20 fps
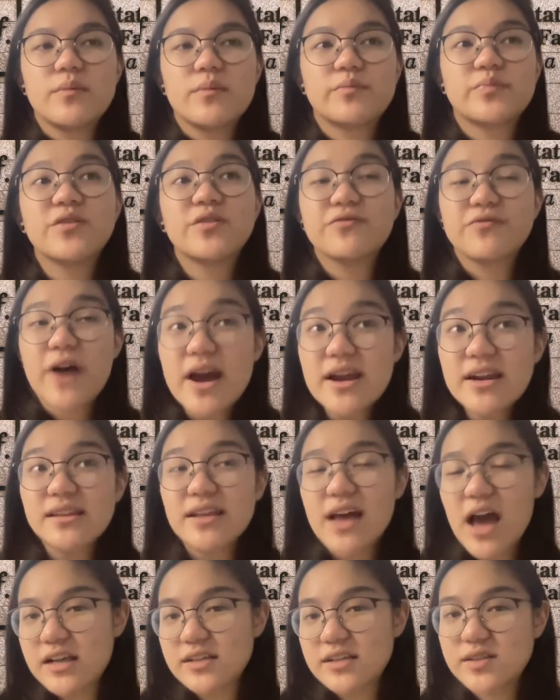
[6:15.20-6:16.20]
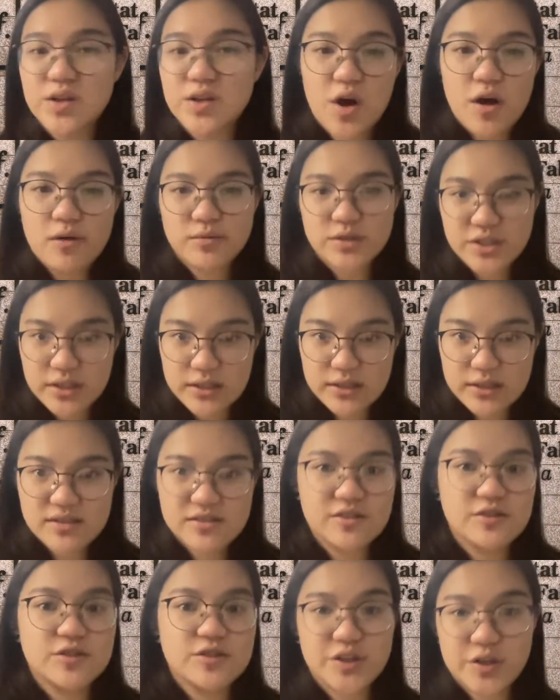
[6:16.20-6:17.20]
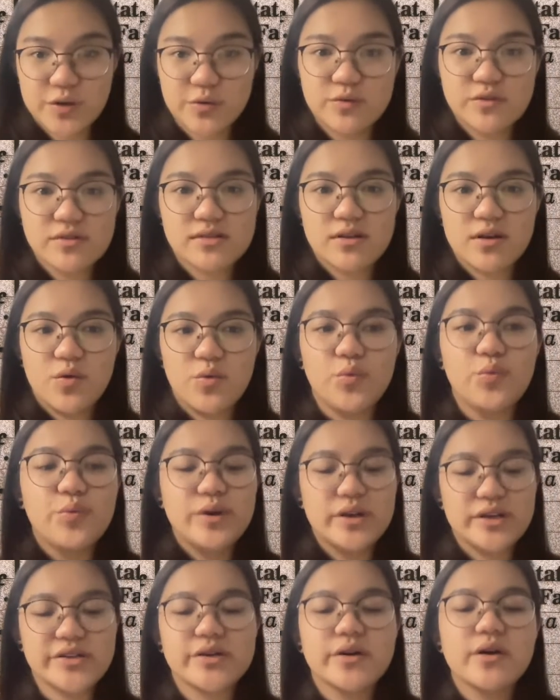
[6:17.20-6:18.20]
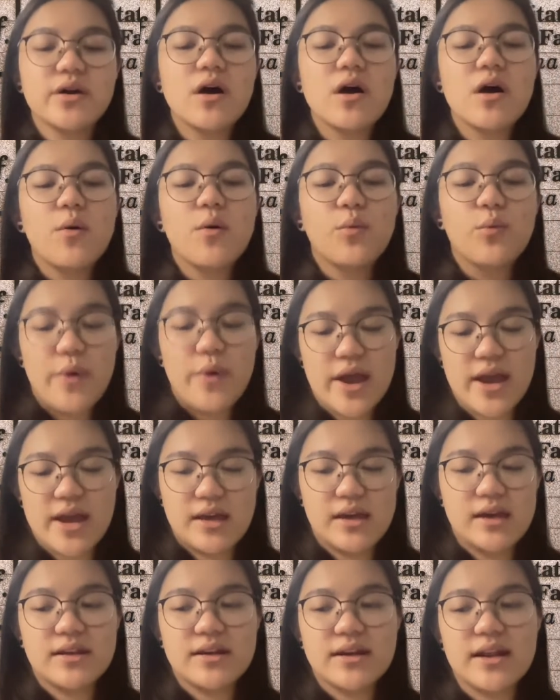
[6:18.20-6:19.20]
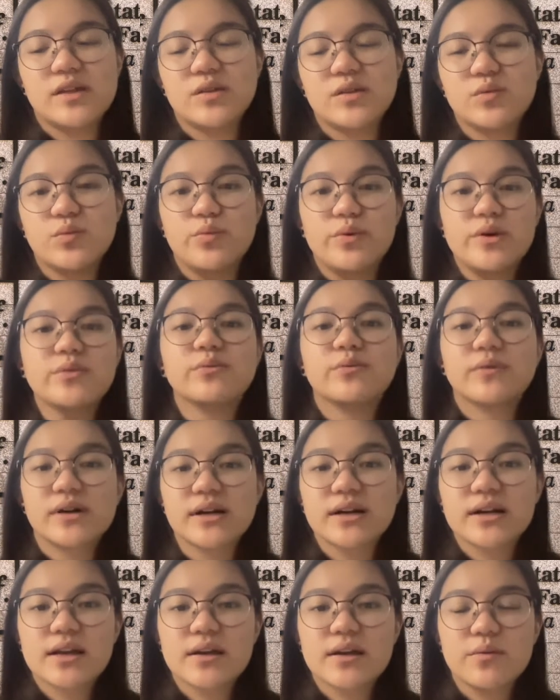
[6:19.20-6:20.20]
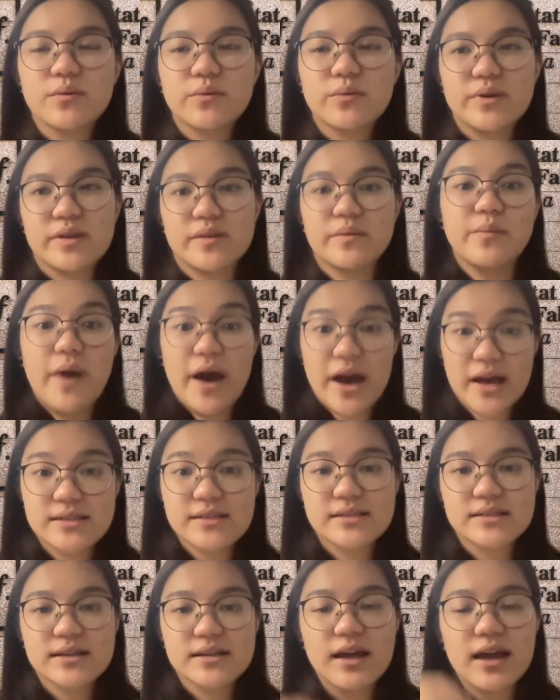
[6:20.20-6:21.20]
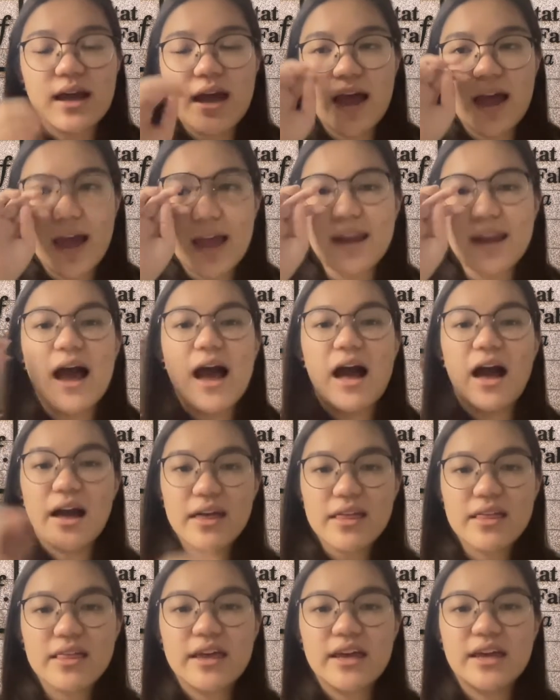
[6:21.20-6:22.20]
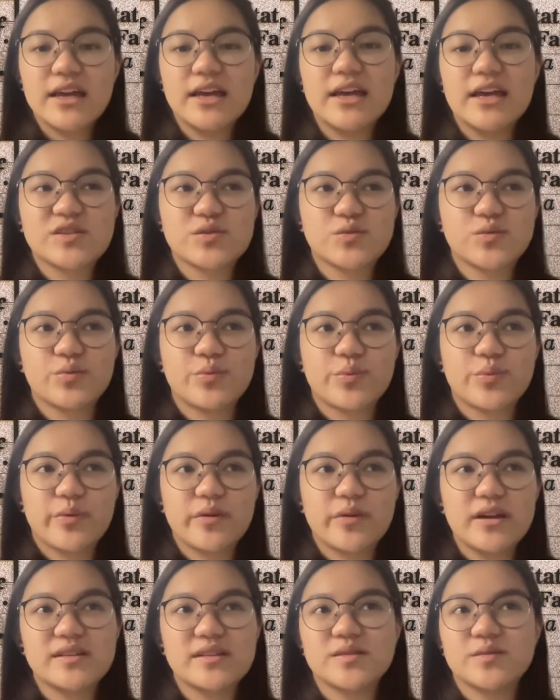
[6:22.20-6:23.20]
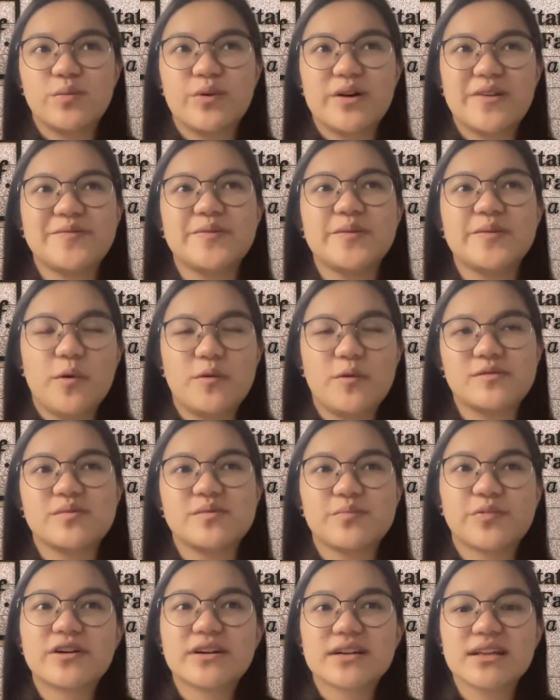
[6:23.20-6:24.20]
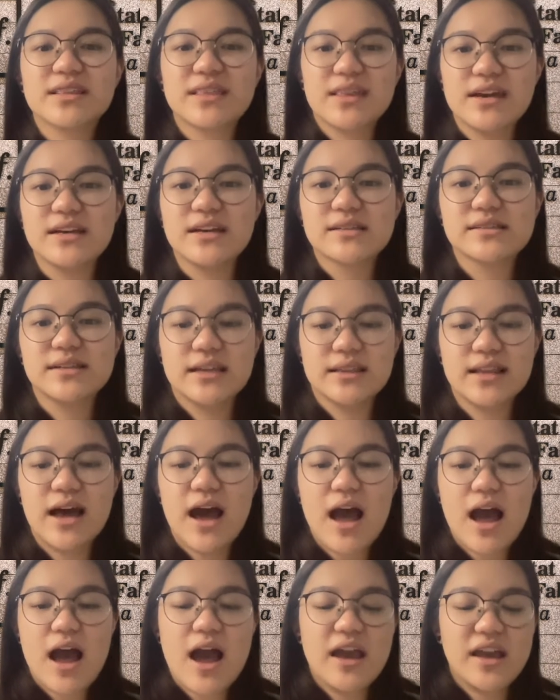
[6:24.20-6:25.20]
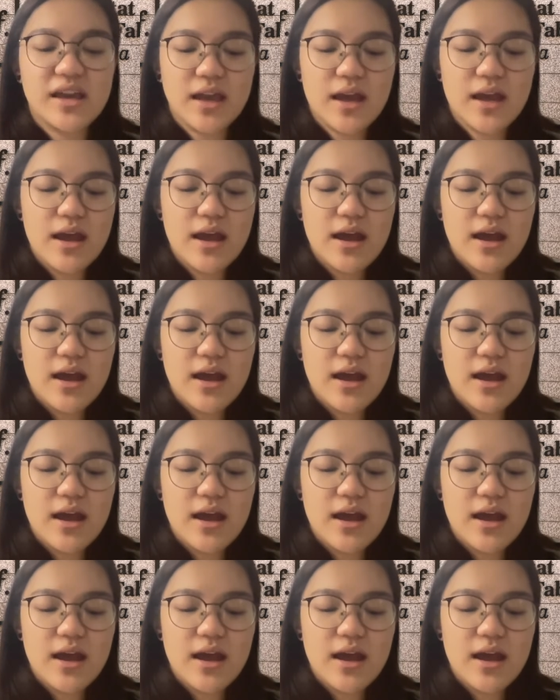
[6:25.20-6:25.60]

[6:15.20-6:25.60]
provided us the options to choose which way that we work with best. And I think it's one of the most important things that I